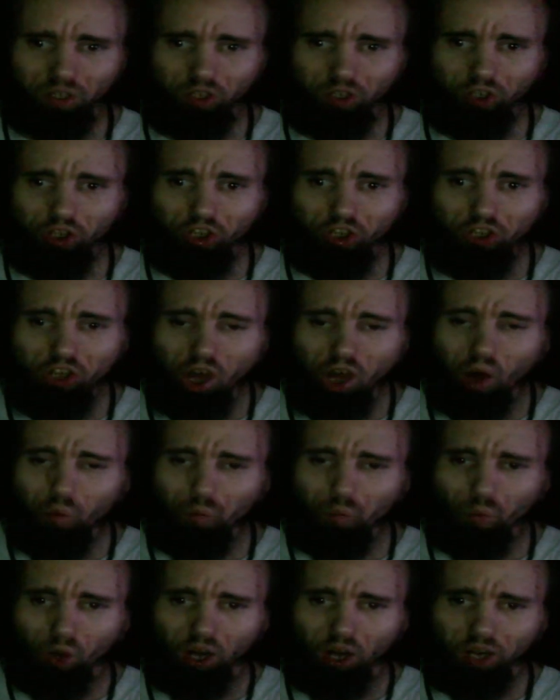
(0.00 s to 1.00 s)
No
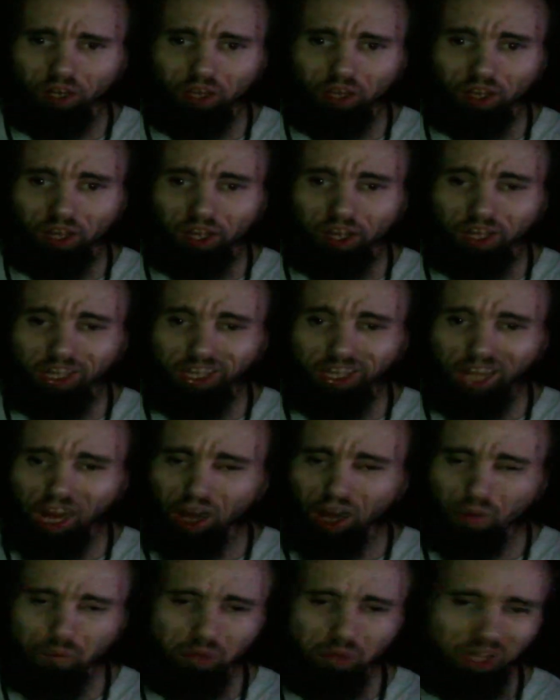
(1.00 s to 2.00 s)
one.
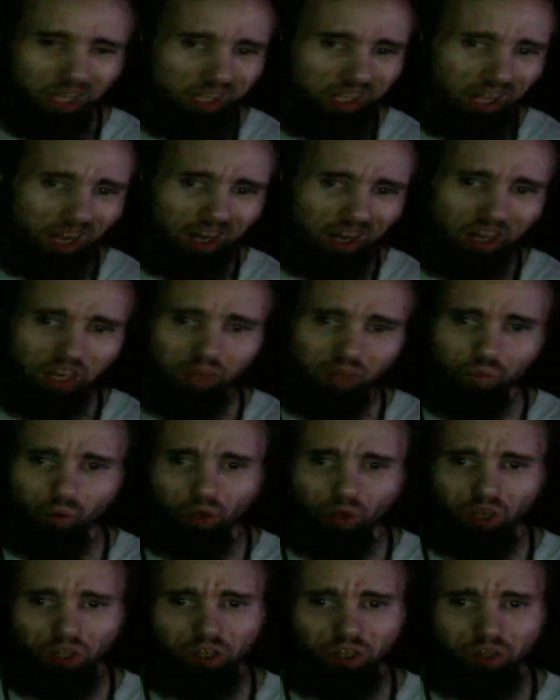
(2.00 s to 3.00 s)
Not me, not
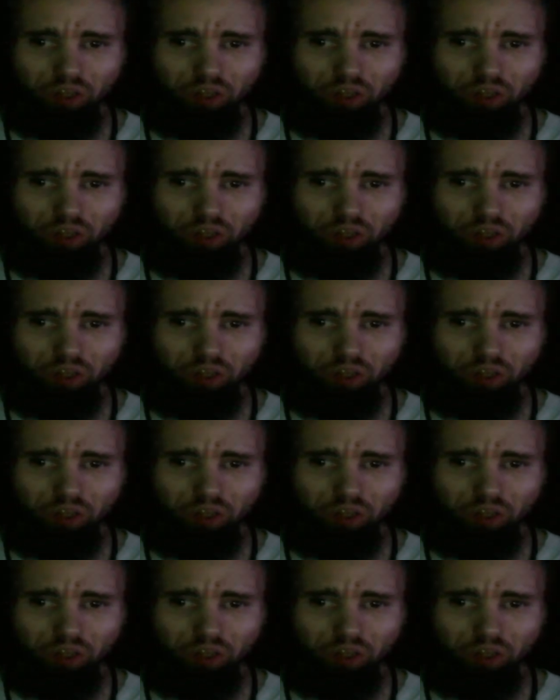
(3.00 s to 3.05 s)
anyone.